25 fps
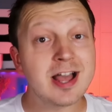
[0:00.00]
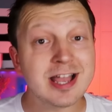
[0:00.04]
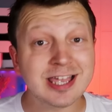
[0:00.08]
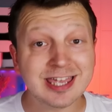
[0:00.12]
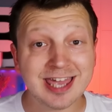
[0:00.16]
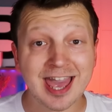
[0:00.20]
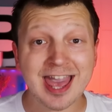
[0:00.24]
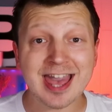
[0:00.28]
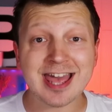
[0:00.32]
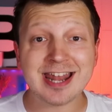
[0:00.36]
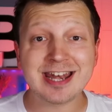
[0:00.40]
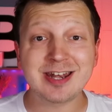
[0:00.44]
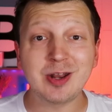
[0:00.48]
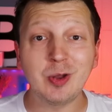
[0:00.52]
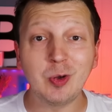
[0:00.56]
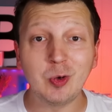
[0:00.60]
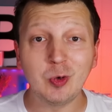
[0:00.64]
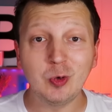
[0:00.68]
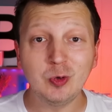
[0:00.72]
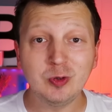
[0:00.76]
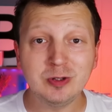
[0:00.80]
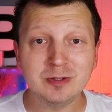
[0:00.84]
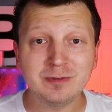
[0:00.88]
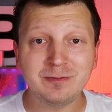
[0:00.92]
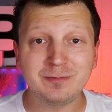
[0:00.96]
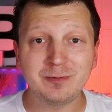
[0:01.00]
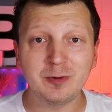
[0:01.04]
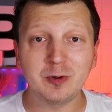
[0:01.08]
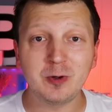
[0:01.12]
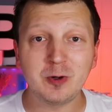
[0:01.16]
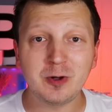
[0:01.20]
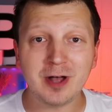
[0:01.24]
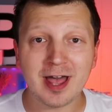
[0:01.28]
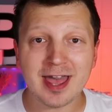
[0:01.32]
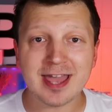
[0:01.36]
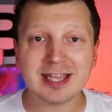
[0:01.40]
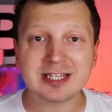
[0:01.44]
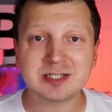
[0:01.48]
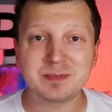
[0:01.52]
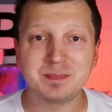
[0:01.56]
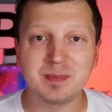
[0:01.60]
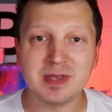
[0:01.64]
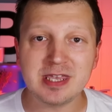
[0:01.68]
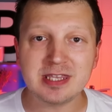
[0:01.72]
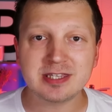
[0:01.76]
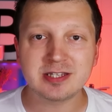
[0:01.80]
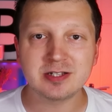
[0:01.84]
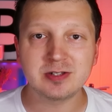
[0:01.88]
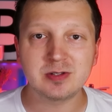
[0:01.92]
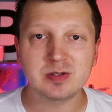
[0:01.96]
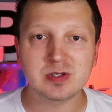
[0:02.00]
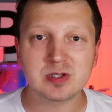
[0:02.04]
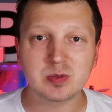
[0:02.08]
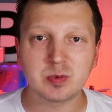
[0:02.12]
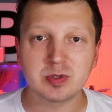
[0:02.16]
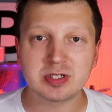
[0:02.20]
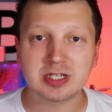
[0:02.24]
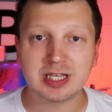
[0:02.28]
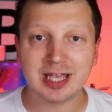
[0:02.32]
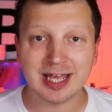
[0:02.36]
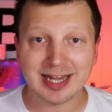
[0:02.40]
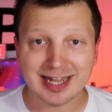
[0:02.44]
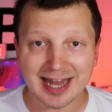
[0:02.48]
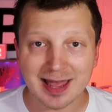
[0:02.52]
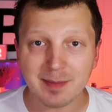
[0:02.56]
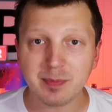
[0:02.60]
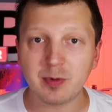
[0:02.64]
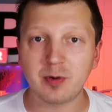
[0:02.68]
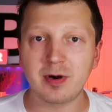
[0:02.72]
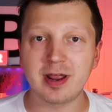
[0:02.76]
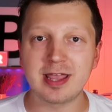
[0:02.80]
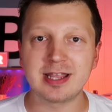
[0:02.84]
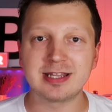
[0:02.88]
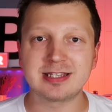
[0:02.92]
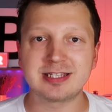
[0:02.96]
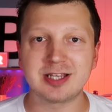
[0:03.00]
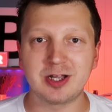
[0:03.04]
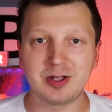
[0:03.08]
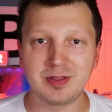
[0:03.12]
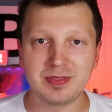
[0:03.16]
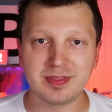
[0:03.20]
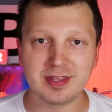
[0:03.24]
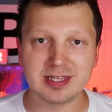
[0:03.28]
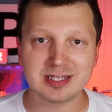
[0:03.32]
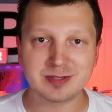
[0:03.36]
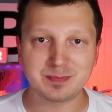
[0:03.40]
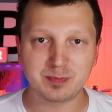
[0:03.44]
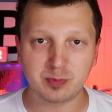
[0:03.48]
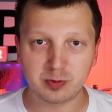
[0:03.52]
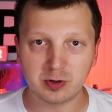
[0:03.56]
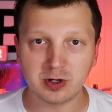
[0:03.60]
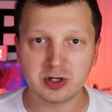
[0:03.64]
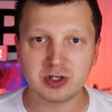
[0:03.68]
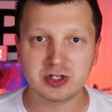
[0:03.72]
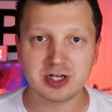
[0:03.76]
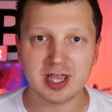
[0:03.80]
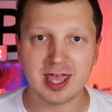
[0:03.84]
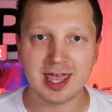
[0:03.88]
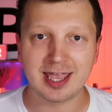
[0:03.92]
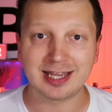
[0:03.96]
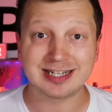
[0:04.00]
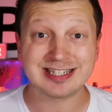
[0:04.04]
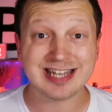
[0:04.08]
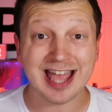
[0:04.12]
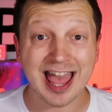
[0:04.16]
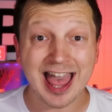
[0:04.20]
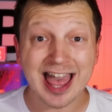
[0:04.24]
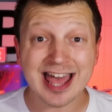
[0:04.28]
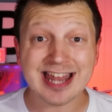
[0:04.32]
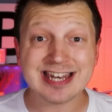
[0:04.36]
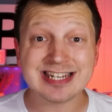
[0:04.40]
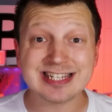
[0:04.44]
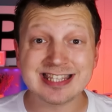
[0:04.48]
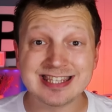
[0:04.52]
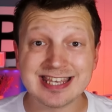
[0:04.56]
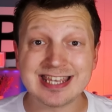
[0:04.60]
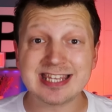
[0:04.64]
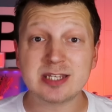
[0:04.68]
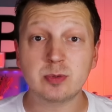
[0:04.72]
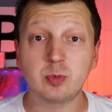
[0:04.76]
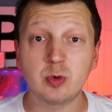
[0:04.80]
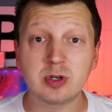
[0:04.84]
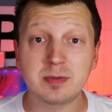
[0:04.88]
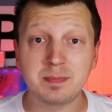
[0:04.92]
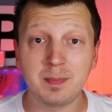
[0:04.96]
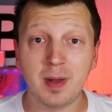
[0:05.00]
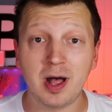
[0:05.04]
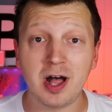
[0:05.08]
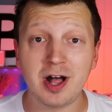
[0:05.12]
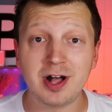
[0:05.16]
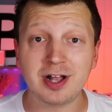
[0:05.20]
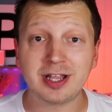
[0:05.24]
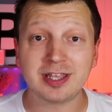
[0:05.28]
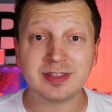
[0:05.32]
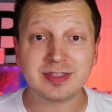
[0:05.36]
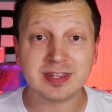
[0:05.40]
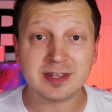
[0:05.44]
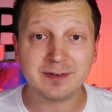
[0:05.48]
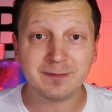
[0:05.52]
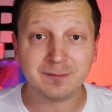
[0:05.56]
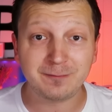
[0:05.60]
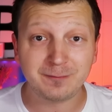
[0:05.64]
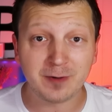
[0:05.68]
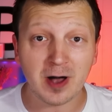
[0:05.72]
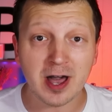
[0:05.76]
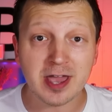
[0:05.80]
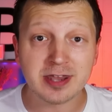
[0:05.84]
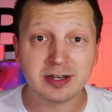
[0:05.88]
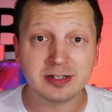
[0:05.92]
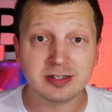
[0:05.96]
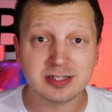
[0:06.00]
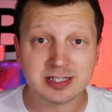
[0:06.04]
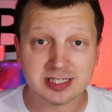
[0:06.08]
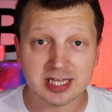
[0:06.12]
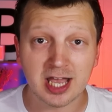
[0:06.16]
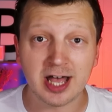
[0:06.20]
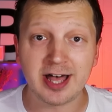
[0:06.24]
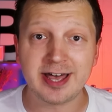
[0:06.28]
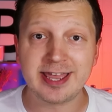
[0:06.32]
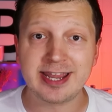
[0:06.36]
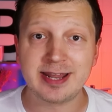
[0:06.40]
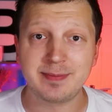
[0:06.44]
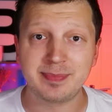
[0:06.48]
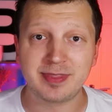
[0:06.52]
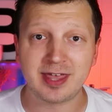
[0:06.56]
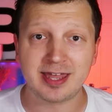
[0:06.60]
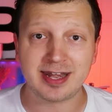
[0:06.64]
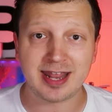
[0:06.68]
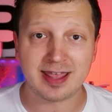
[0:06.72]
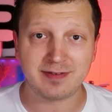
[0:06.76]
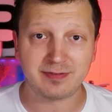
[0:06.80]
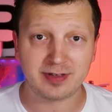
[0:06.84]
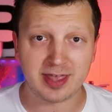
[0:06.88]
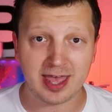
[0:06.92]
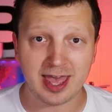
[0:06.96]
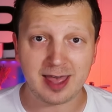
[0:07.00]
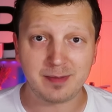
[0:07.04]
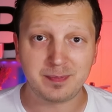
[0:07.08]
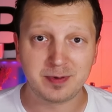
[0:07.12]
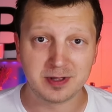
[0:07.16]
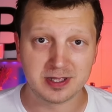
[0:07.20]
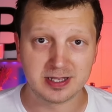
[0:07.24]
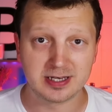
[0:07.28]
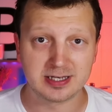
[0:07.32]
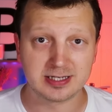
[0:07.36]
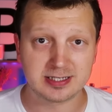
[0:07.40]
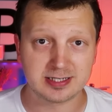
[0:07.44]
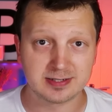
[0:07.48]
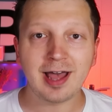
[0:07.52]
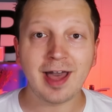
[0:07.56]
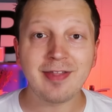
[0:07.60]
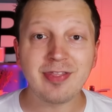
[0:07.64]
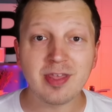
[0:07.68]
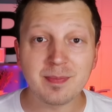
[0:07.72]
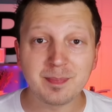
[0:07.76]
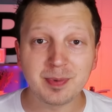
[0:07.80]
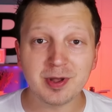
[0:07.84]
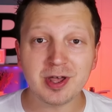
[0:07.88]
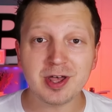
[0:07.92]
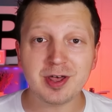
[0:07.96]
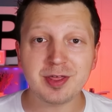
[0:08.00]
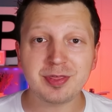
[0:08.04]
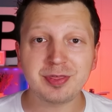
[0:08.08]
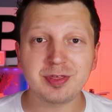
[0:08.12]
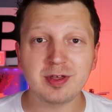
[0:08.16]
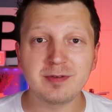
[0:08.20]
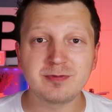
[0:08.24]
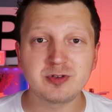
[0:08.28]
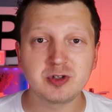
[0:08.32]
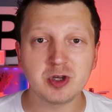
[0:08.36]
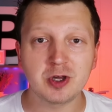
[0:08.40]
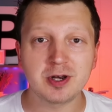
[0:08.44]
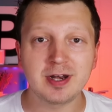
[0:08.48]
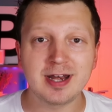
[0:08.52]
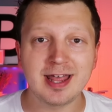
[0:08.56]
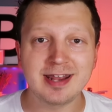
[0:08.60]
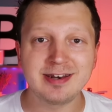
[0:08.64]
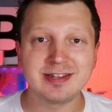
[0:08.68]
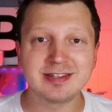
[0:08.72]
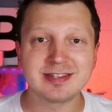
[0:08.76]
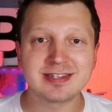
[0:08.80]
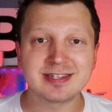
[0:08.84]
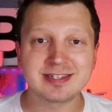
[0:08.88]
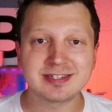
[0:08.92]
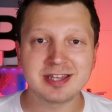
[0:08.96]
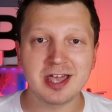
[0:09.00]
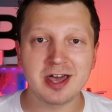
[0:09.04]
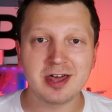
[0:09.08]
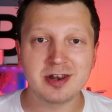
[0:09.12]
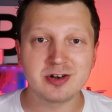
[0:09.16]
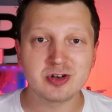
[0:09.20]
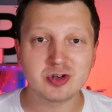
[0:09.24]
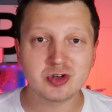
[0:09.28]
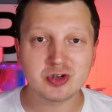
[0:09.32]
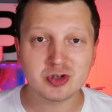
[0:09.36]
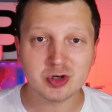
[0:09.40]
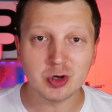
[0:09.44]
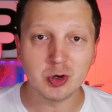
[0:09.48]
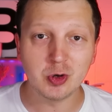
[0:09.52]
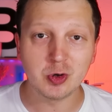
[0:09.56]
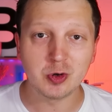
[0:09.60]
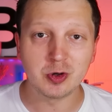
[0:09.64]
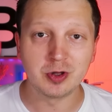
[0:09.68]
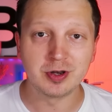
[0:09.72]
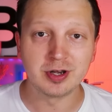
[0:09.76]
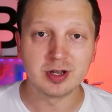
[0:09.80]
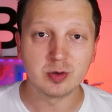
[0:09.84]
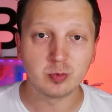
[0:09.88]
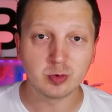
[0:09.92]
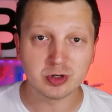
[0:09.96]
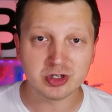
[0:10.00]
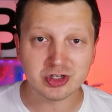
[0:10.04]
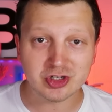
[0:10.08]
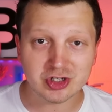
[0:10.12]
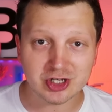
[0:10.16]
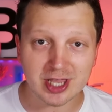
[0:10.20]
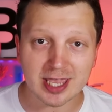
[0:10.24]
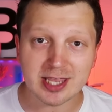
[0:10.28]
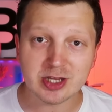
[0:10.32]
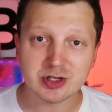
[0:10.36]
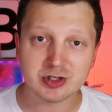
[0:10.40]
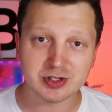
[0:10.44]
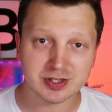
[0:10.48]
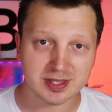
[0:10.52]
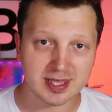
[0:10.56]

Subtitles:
Again, all four ex-Beatles would collaborate on this project, and this would mark the final time that ever happened. And the birth of John Lennon's son, Sean, would change